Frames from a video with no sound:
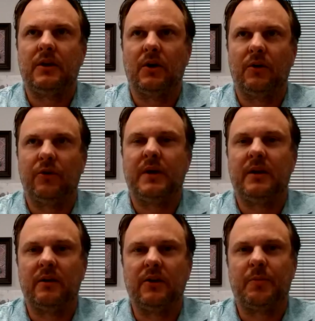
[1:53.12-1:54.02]
It's
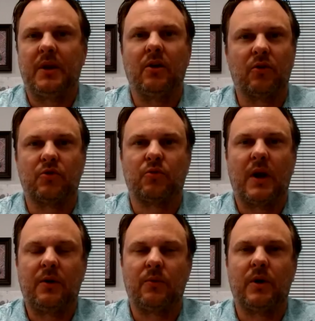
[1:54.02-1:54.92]
been a
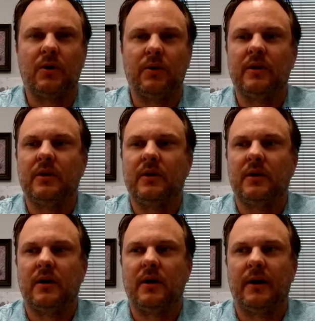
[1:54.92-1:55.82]
great road.
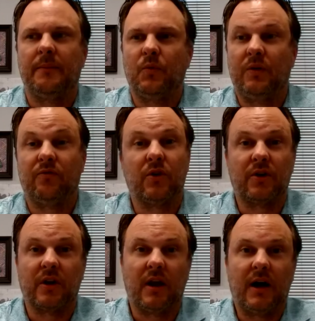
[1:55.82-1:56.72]
We've
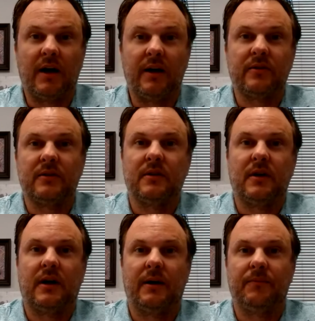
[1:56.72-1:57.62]
learned a lot.
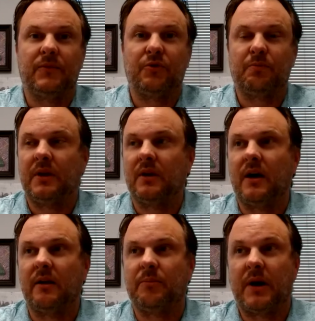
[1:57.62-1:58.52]
There's been a
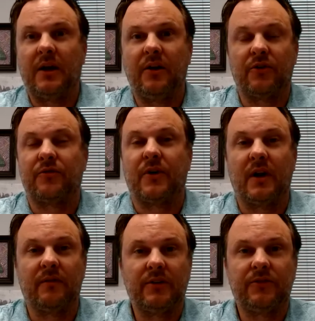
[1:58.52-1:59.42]
lot of pioneers in
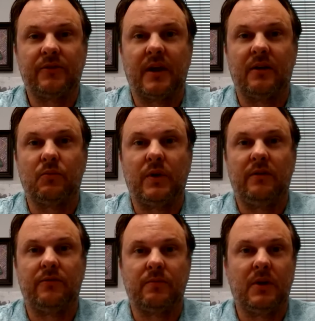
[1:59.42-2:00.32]
front of us that
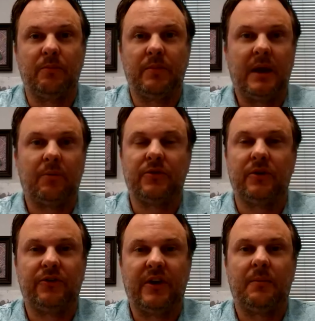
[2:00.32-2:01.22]
we've been able
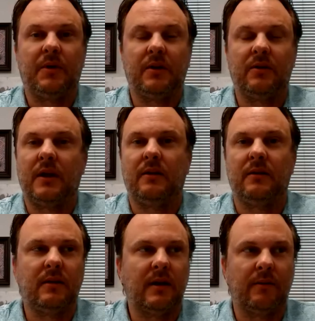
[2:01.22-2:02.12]
to examine,
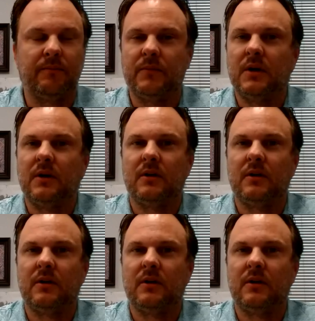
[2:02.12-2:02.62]
and I'll